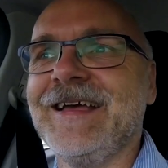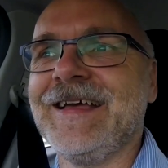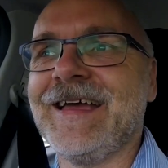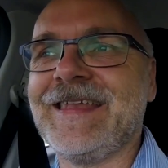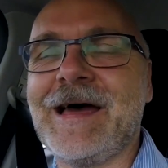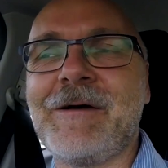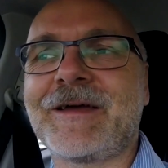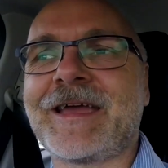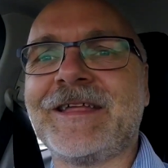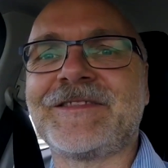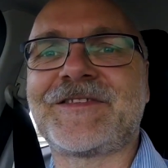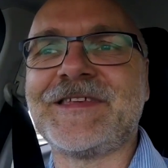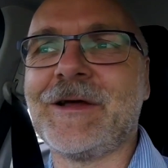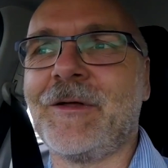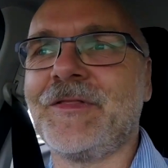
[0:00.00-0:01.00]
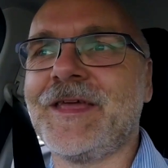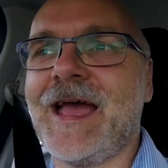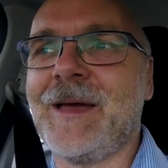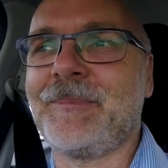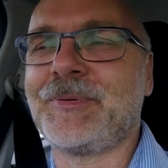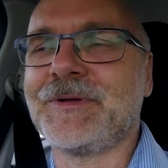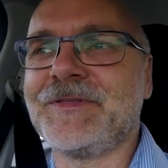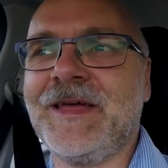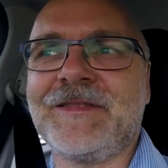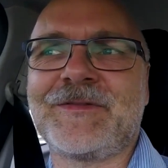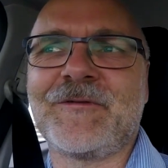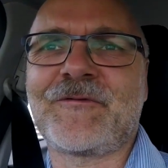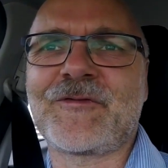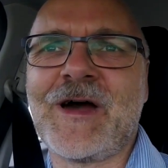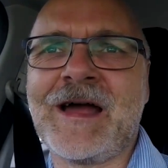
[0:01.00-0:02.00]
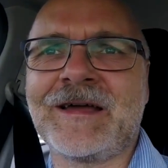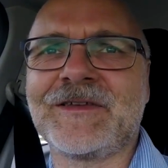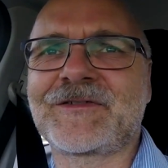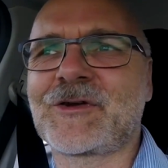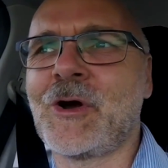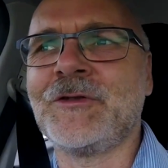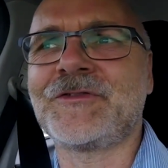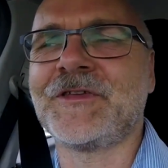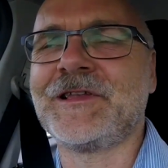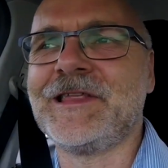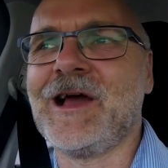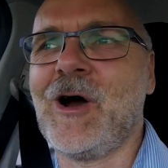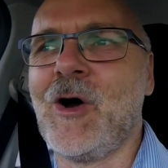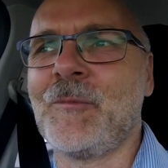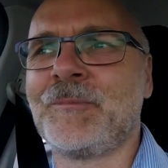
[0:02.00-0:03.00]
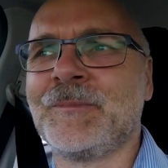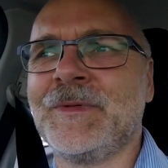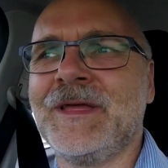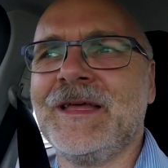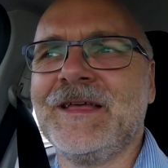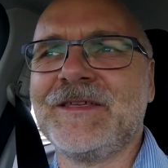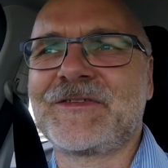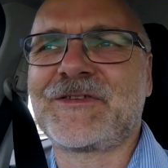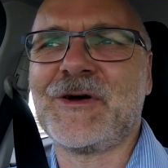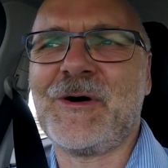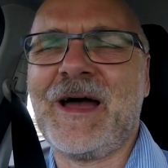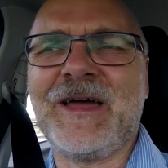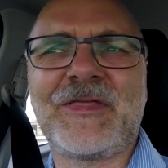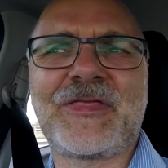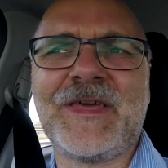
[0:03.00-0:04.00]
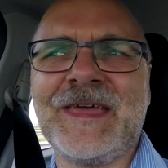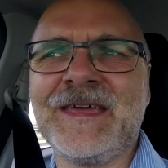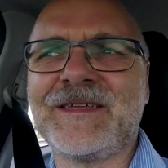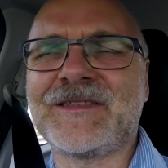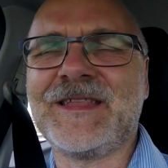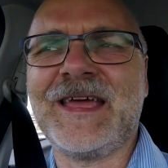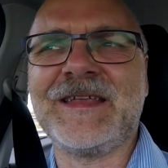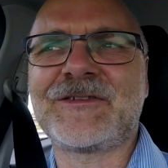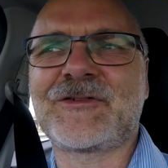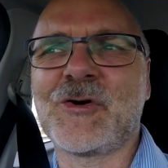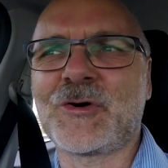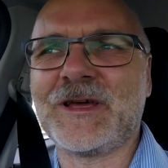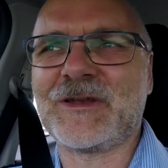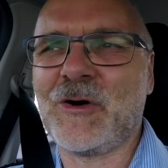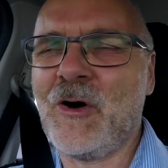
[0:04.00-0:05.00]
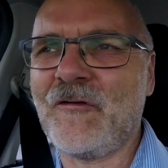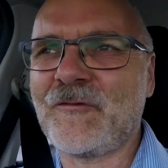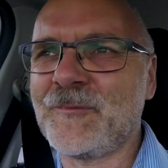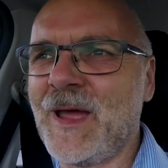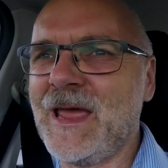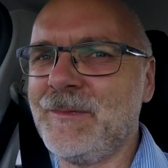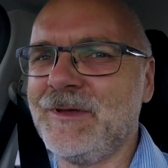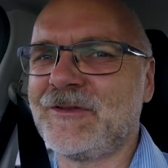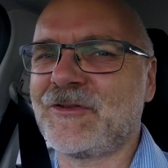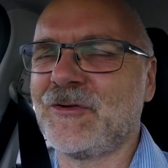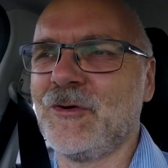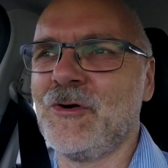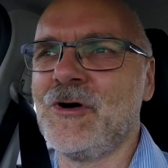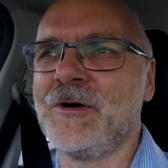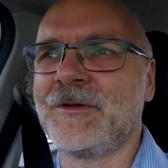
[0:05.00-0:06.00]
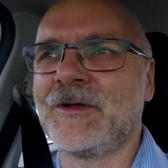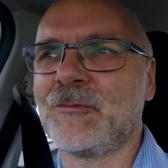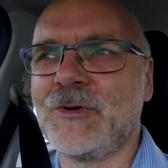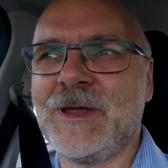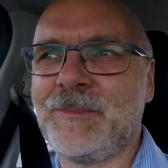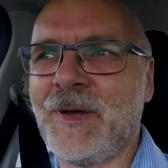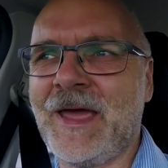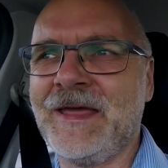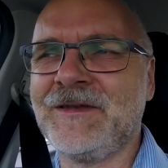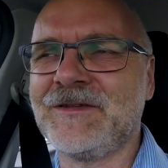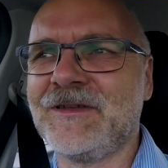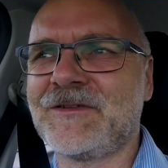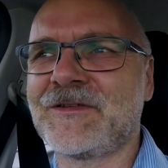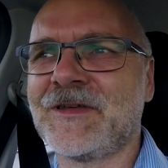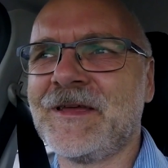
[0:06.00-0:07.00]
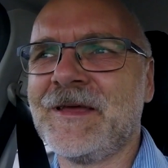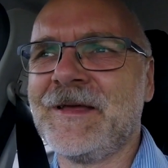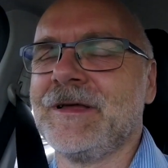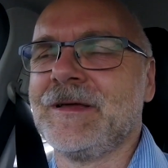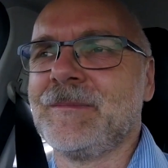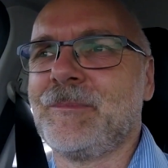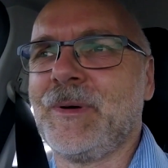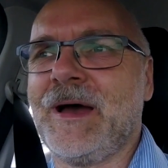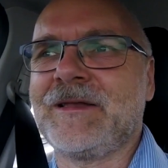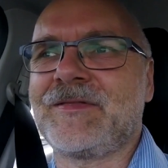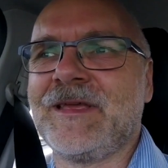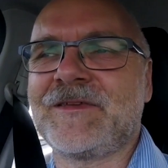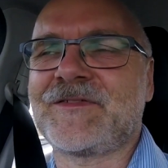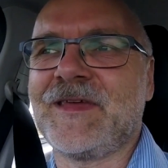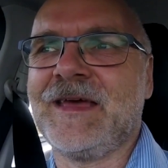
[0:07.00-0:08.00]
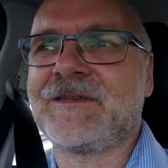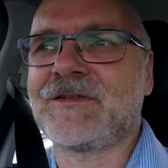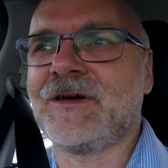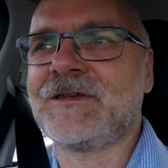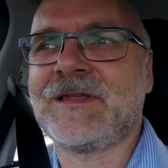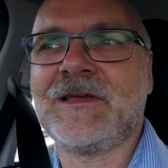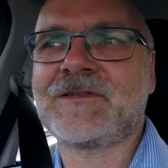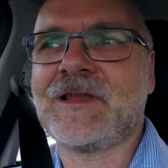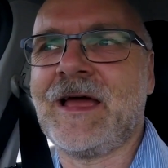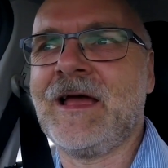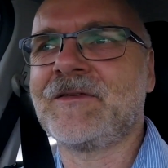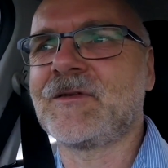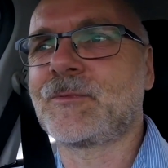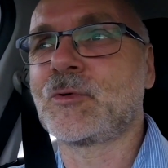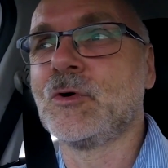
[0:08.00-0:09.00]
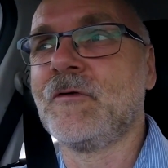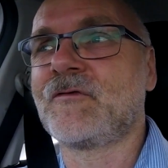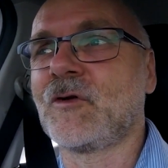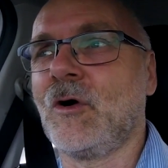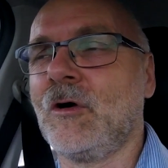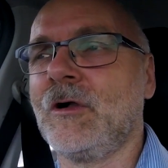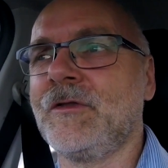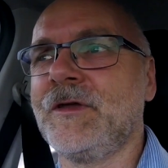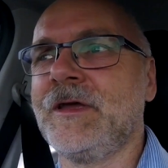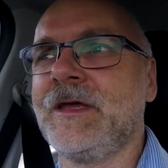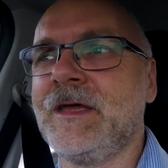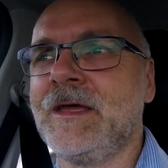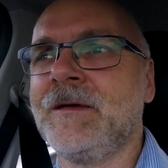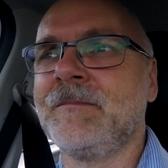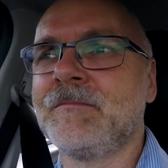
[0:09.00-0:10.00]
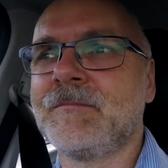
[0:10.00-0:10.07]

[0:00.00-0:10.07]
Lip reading: And now I can see on the app that the frunk is constantly open. So I think they took it off maybe to repaint it. But they said Tesla has approved all the